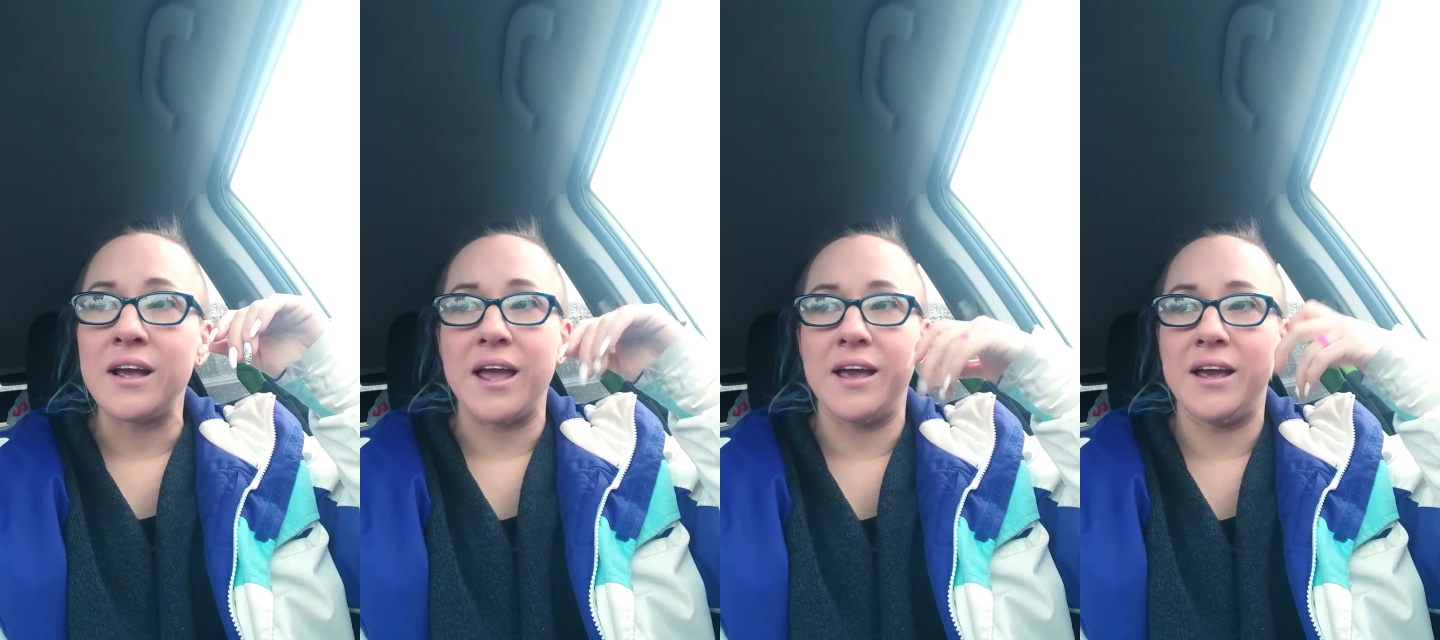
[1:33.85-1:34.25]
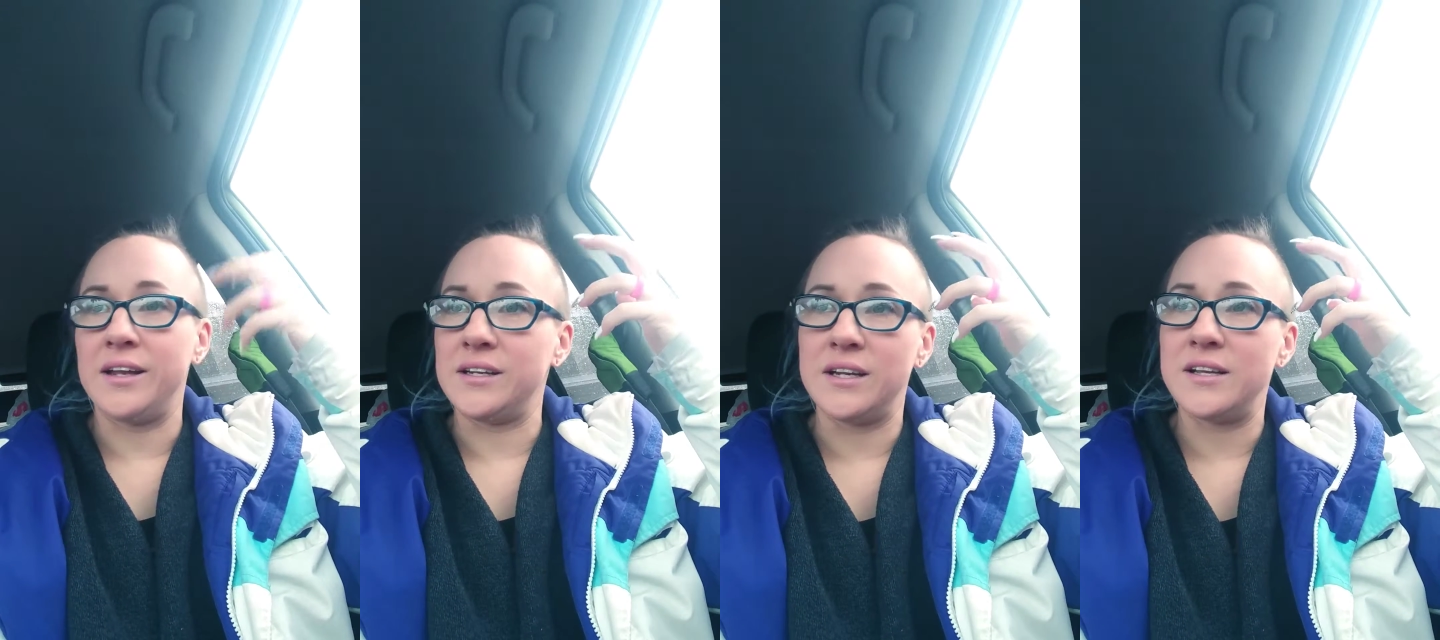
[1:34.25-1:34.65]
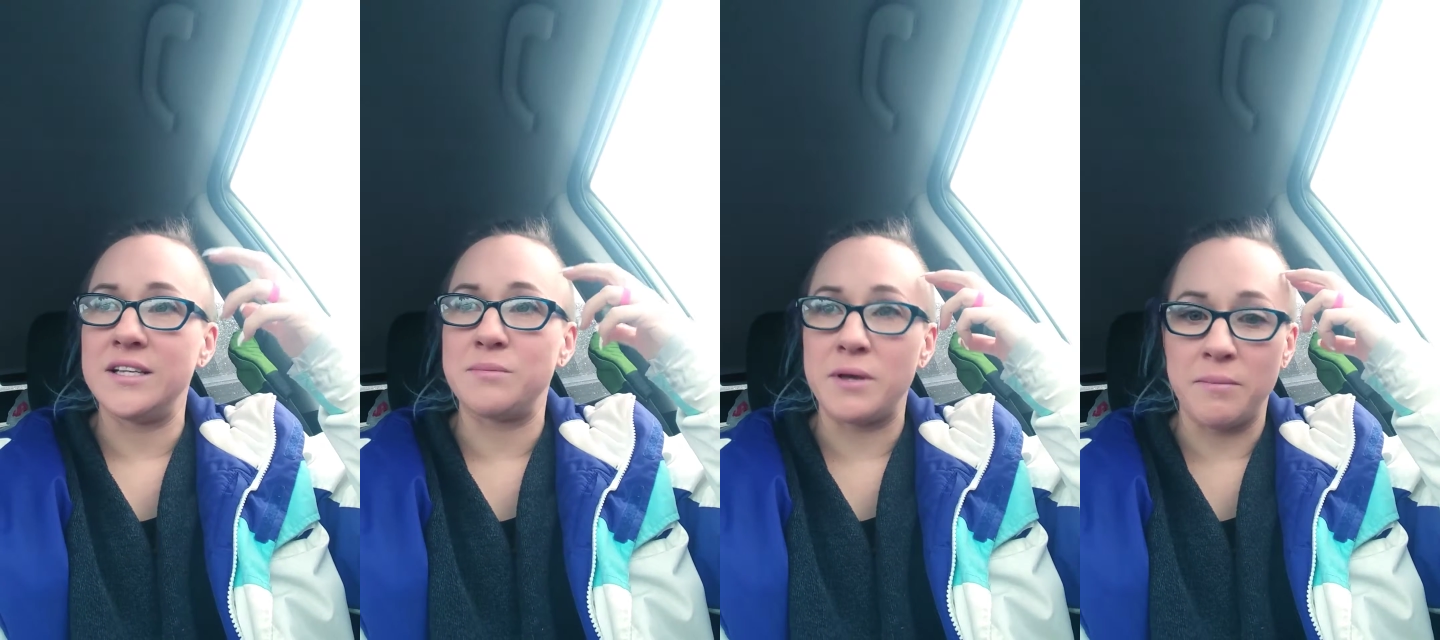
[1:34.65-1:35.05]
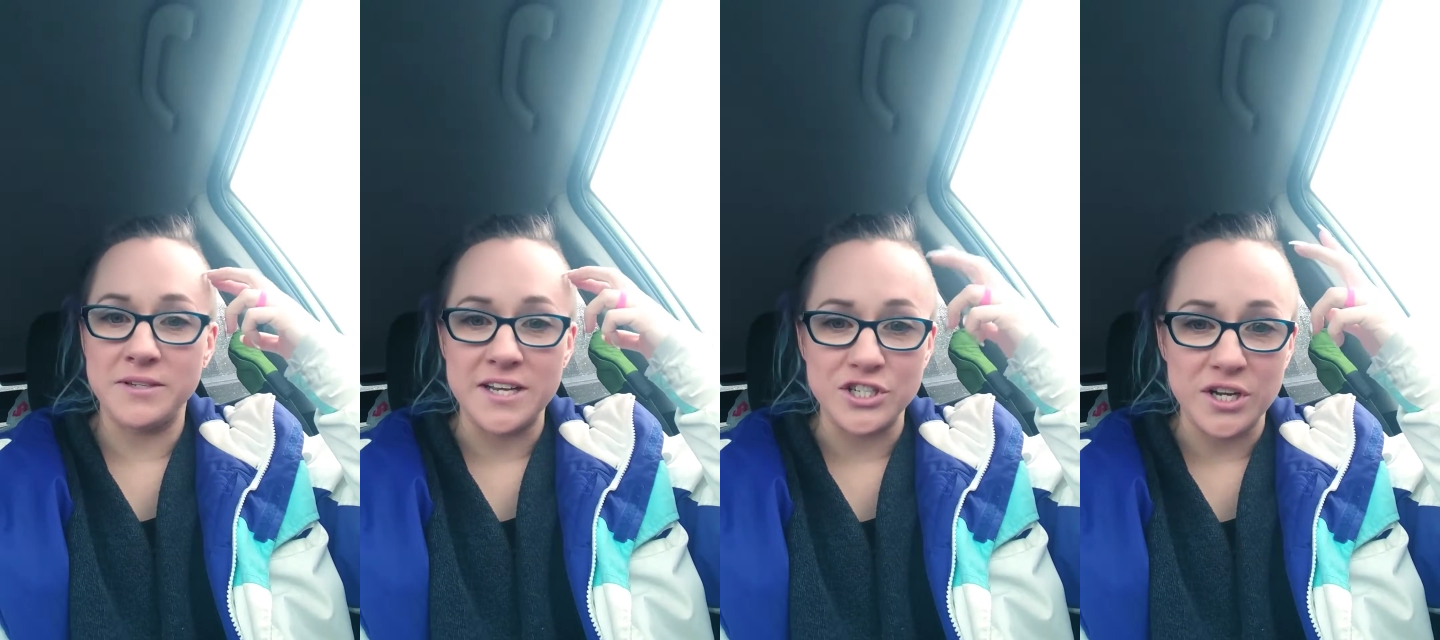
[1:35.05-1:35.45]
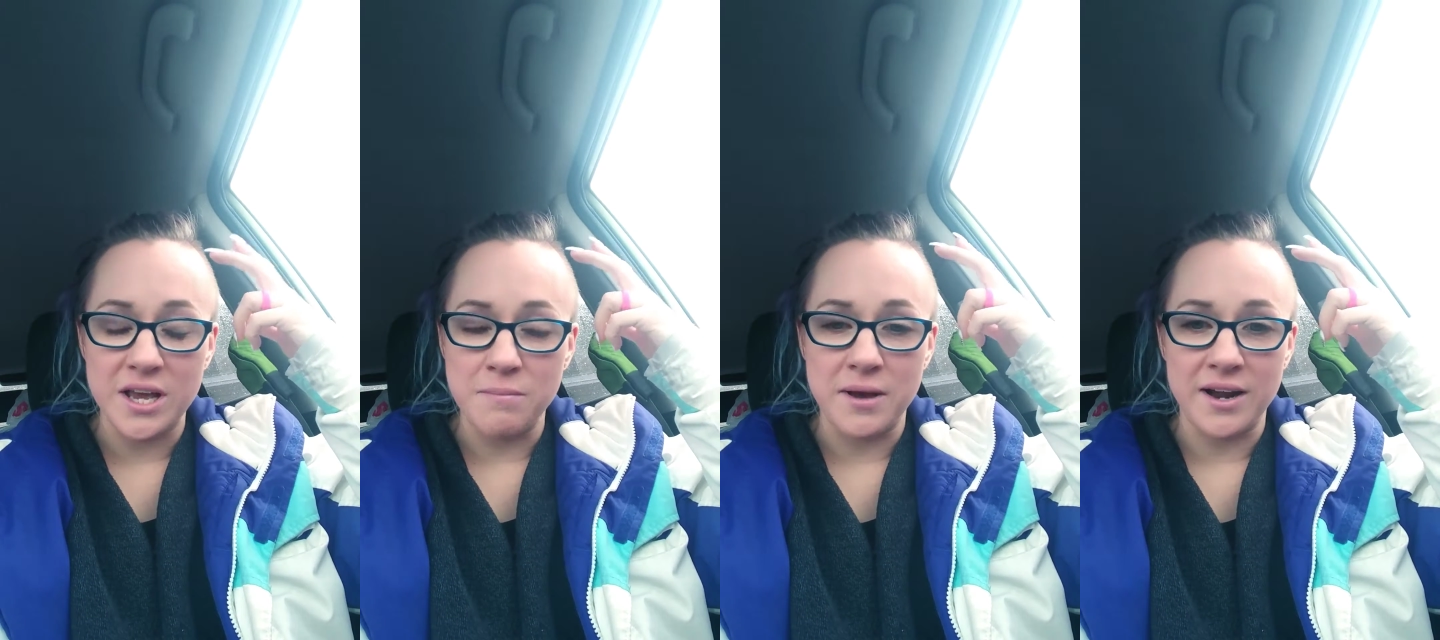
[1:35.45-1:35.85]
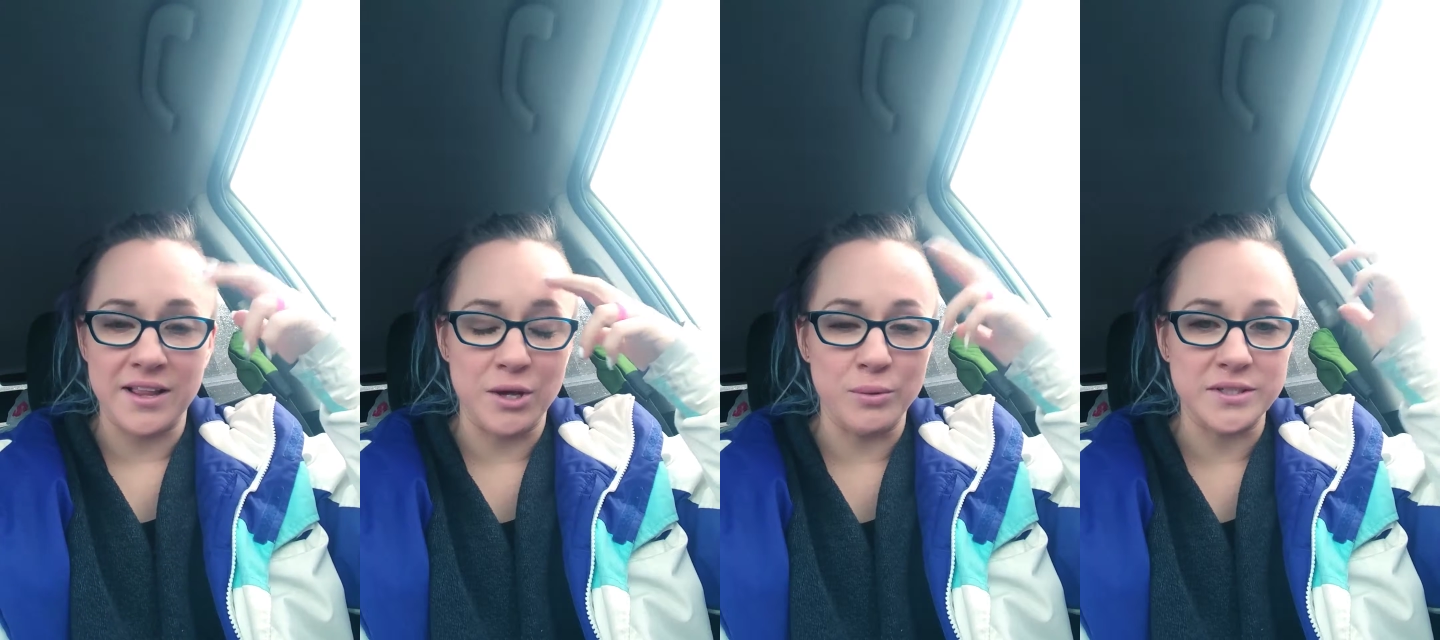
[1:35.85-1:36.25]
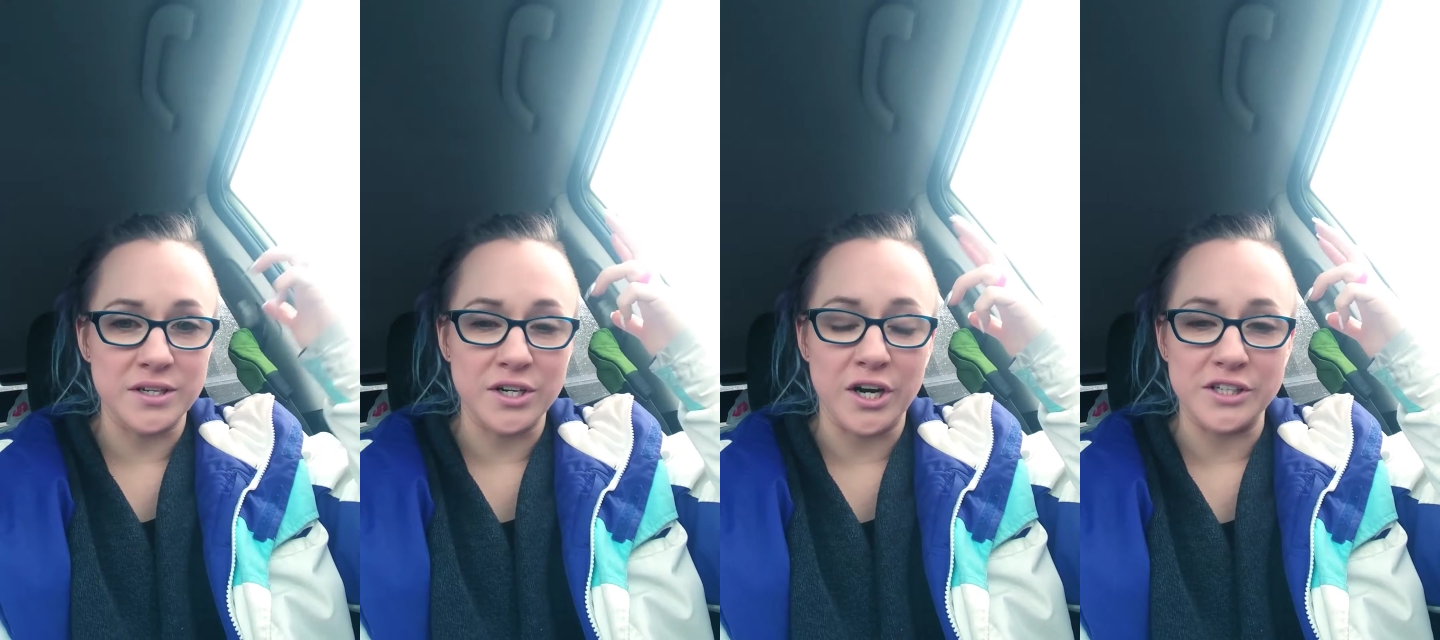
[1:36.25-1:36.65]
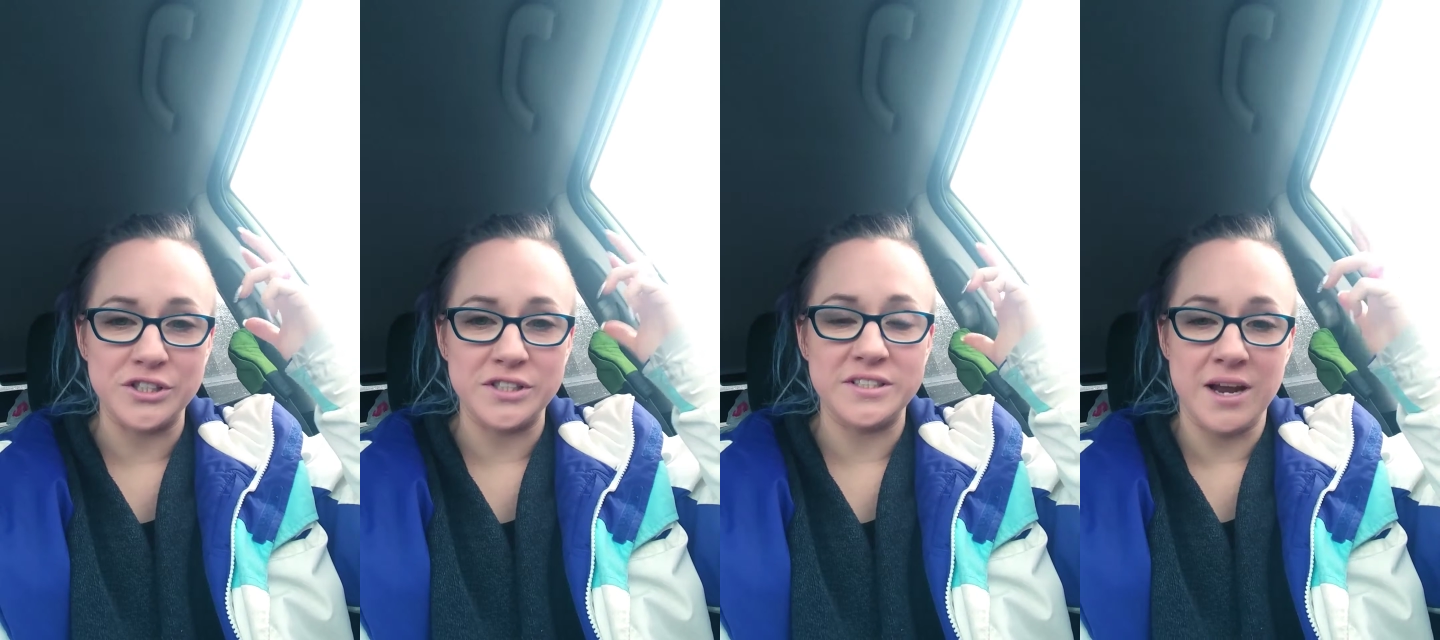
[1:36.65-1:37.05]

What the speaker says: Like, he wasn't unconscious, he came back, and his pigmentation came back.